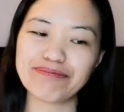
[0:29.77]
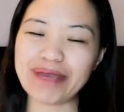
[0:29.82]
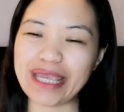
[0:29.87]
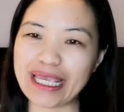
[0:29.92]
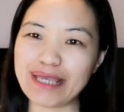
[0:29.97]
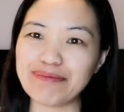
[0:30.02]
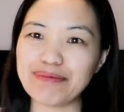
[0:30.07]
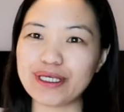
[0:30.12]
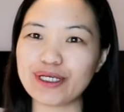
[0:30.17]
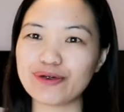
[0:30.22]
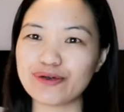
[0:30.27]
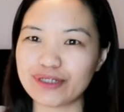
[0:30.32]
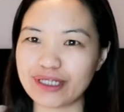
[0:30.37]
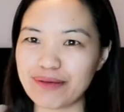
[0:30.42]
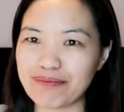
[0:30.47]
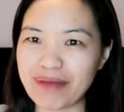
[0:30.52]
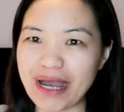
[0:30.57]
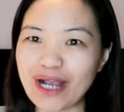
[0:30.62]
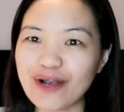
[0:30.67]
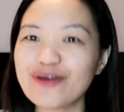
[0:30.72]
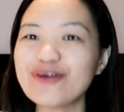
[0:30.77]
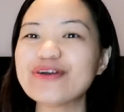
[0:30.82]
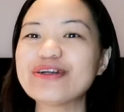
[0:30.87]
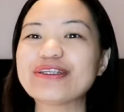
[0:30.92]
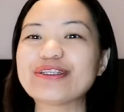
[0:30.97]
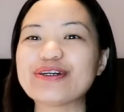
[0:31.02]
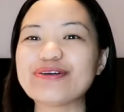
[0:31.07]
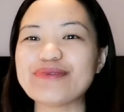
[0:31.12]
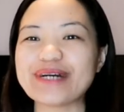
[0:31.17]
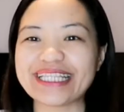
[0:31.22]
baby ko na
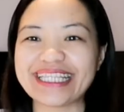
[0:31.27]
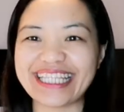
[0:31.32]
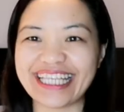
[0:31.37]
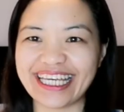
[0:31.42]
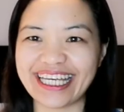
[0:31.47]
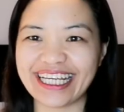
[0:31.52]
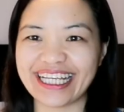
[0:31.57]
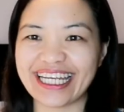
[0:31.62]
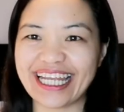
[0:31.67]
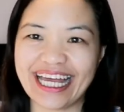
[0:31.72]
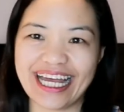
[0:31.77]
bagong dumating